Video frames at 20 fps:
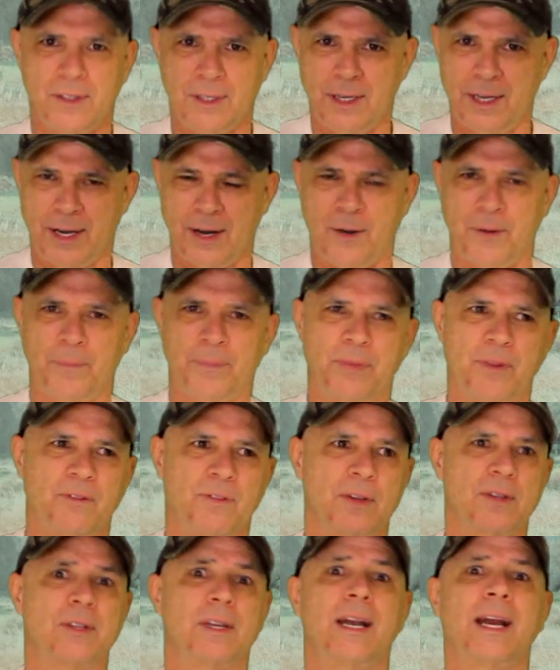
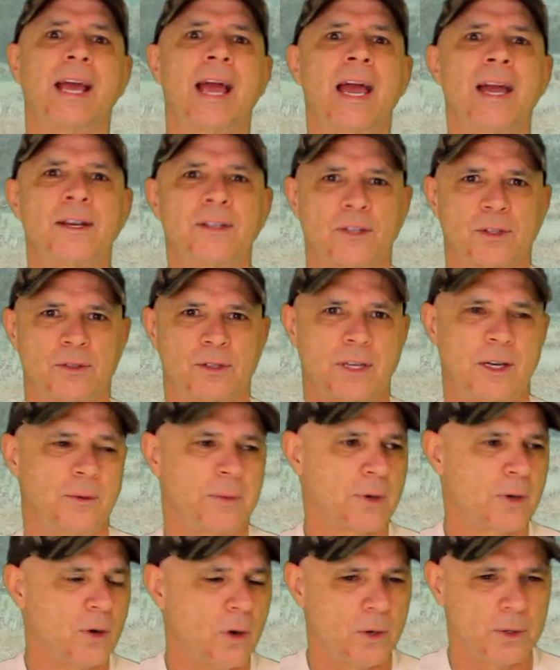visiting angels they
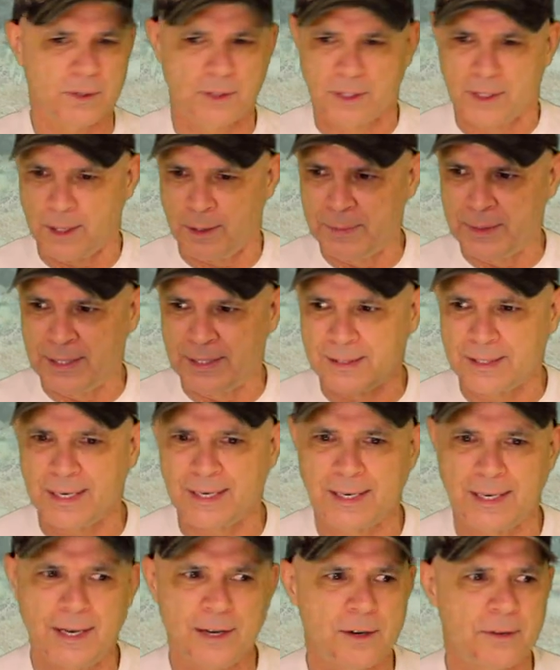were called, to come in and
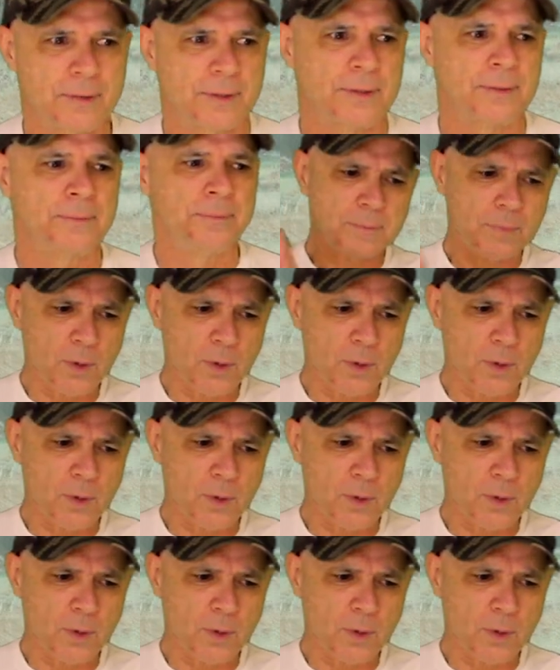take care of her.